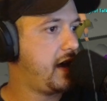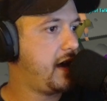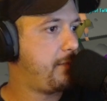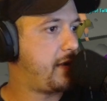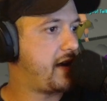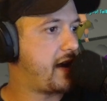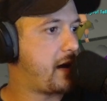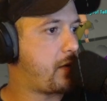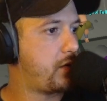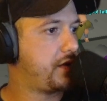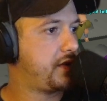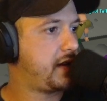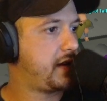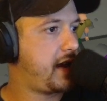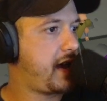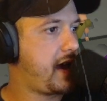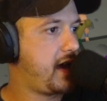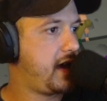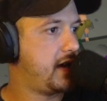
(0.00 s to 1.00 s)
My net worth
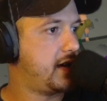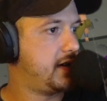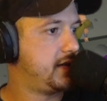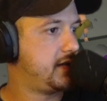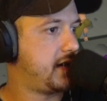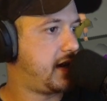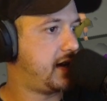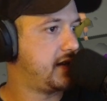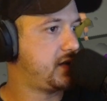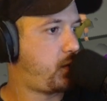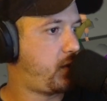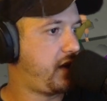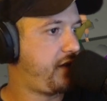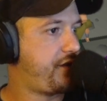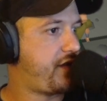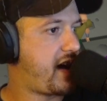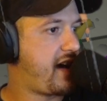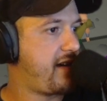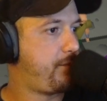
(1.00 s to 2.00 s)
today is
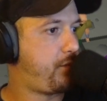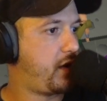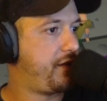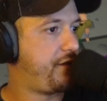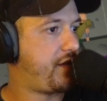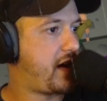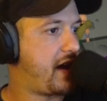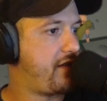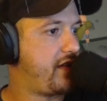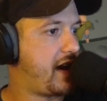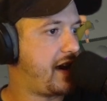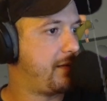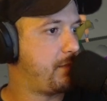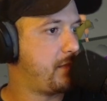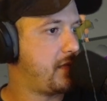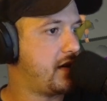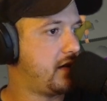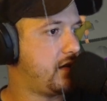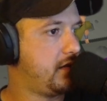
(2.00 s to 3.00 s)
25.59
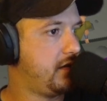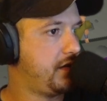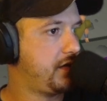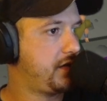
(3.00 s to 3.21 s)
mil.